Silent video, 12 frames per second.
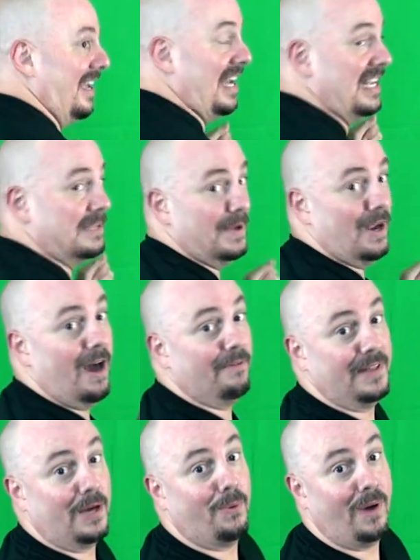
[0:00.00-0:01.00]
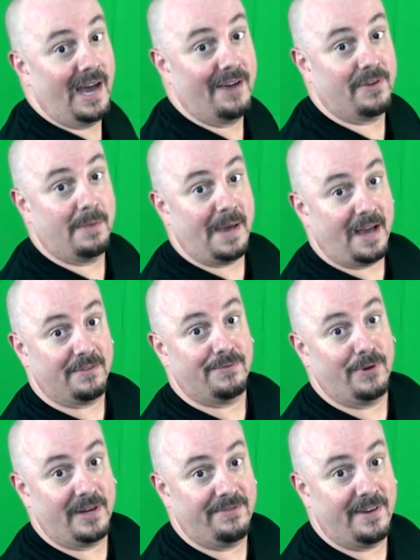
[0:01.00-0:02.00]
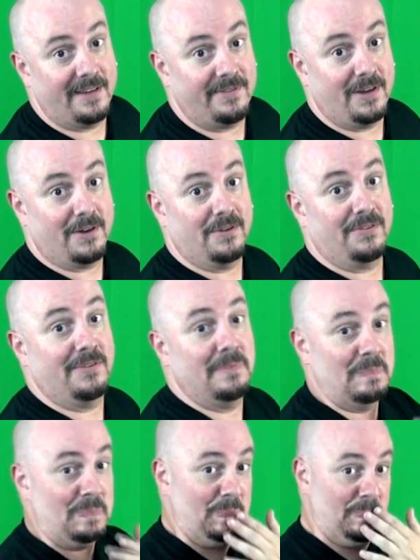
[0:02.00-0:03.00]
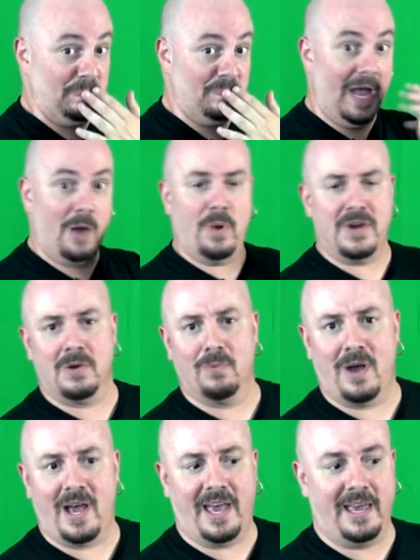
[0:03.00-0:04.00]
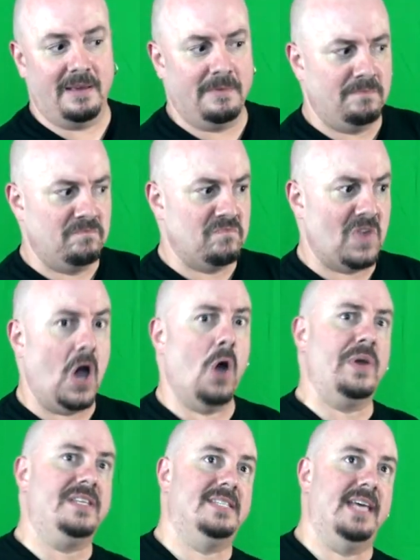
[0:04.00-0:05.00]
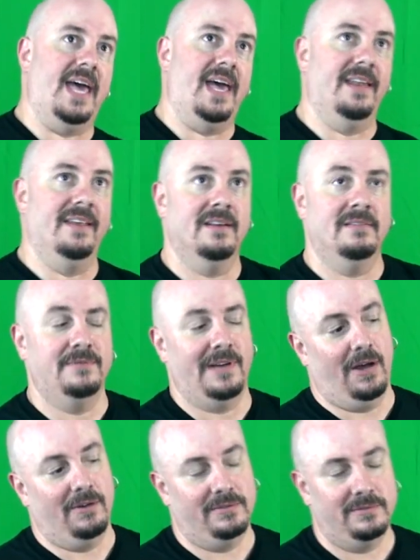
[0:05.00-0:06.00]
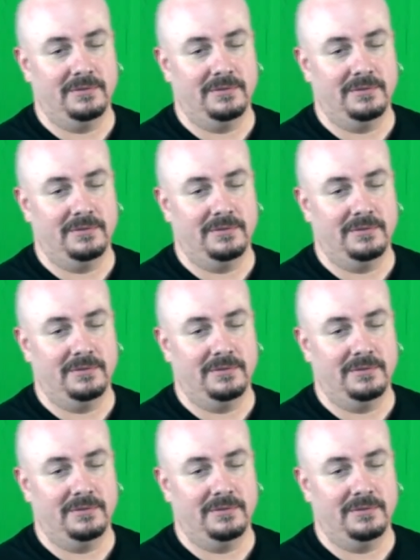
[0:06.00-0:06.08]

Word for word: And he's been awfully quiet for the past 45 years. Hmm, I wonder why. Oh, he's dead. Well.